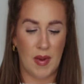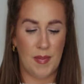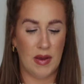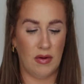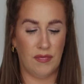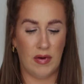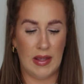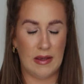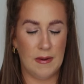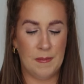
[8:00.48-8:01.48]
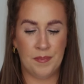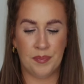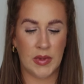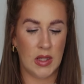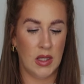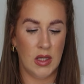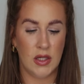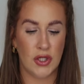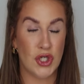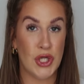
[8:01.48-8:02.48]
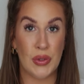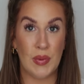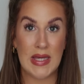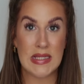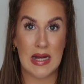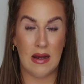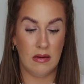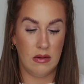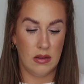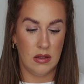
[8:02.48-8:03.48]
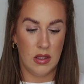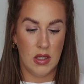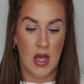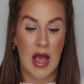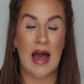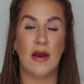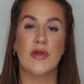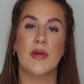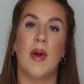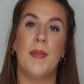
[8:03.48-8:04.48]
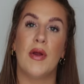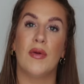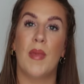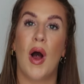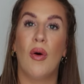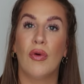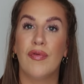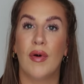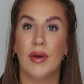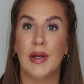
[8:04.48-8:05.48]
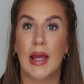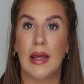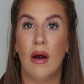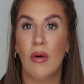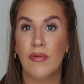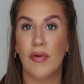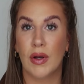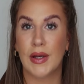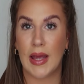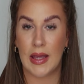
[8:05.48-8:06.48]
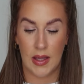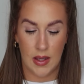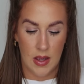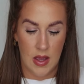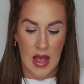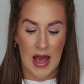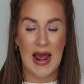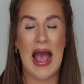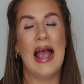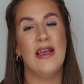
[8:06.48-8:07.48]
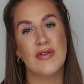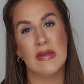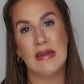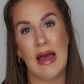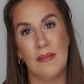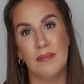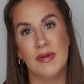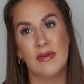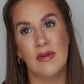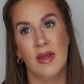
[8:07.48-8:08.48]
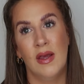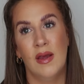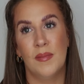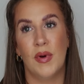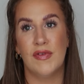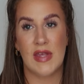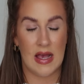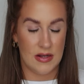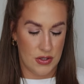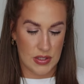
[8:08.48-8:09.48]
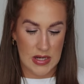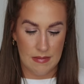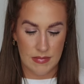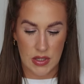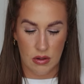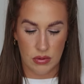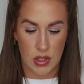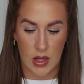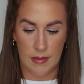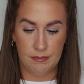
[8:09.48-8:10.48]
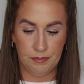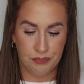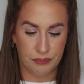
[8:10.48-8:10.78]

on my period for like 2 weeks now. And I was on my period my whole of the holiday. Whole of holiday. And I hate using tamps. But obviously had to use tamps the whole time.